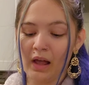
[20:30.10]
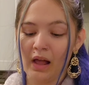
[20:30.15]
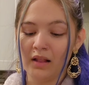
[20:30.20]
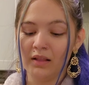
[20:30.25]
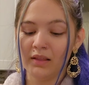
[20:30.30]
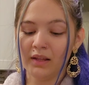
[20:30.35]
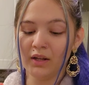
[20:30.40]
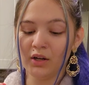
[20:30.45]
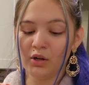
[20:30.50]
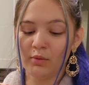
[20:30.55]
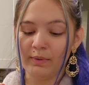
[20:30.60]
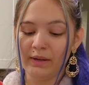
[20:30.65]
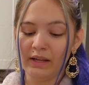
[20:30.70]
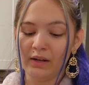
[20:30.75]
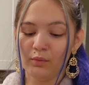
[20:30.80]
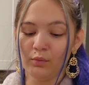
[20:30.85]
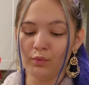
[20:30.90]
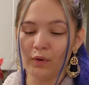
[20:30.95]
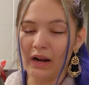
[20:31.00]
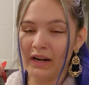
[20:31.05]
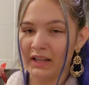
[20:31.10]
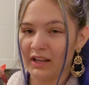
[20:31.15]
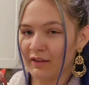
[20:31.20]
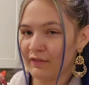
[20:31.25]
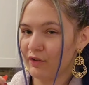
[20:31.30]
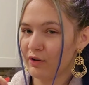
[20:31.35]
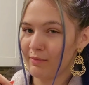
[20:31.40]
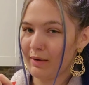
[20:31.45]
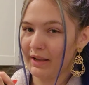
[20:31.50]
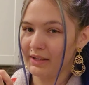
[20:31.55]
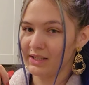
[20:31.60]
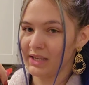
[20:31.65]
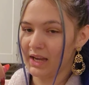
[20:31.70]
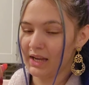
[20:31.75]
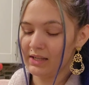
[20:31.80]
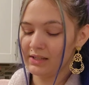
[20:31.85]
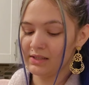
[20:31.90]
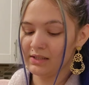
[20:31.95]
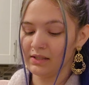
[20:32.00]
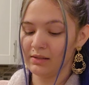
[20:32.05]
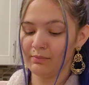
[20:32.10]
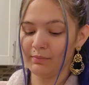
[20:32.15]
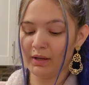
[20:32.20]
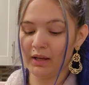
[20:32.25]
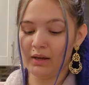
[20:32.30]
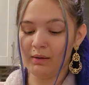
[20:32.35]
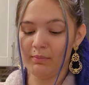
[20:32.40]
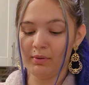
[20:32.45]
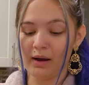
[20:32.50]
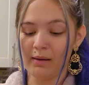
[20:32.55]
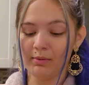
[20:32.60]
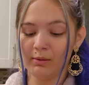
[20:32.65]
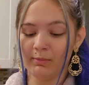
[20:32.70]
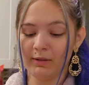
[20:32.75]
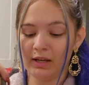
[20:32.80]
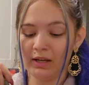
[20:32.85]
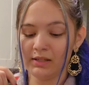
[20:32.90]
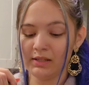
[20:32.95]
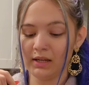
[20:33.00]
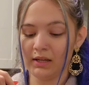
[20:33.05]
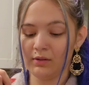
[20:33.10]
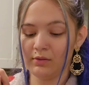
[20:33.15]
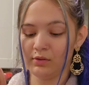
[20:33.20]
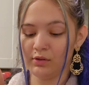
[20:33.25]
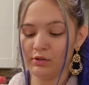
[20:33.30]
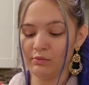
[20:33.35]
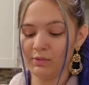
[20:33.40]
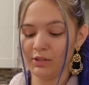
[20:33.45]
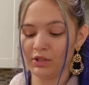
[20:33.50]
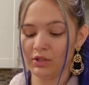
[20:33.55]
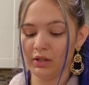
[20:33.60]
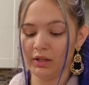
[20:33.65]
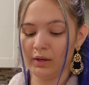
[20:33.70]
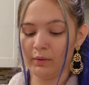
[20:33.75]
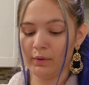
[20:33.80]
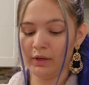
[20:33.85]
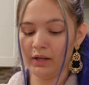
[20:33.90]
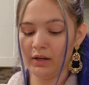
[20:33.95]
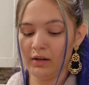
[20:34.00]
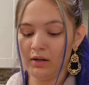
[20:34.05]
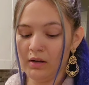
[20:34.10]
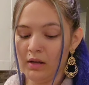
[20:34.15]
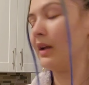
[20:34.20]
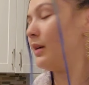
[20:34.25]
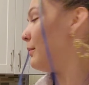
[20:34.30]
a little bit runny for my taste, but probably because I used too much liquid.